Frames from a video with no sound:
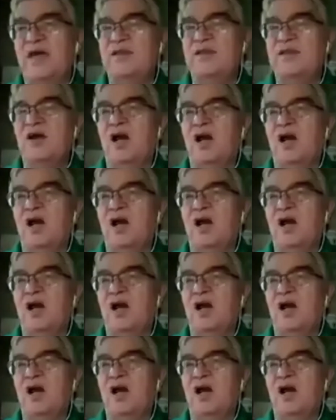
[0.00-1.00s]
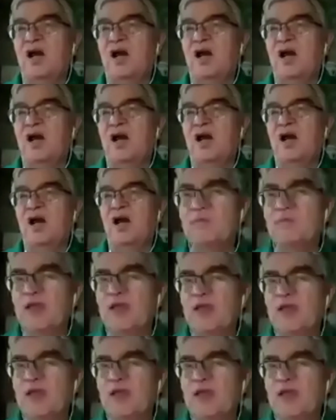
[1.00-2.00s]
learn from the land,
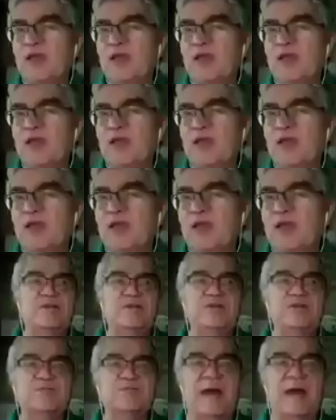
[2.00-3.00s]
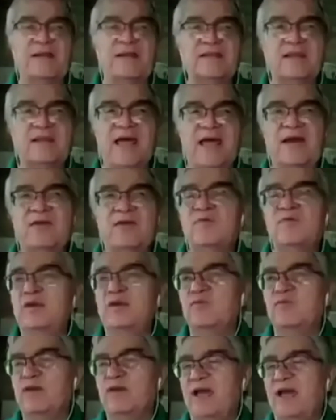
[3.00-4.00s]
that we respect the land.
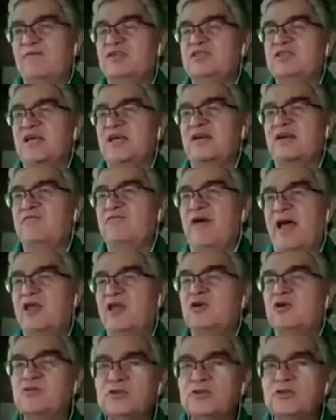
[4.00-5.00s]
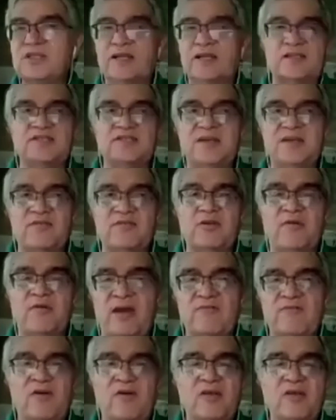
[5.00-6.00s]
We have a set of values, like the seven
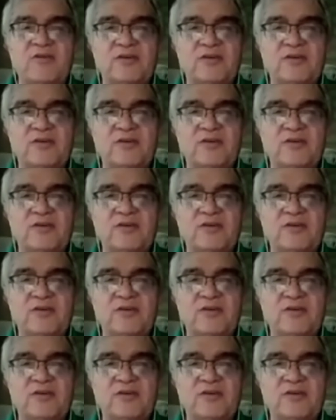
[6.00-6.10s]
grandfather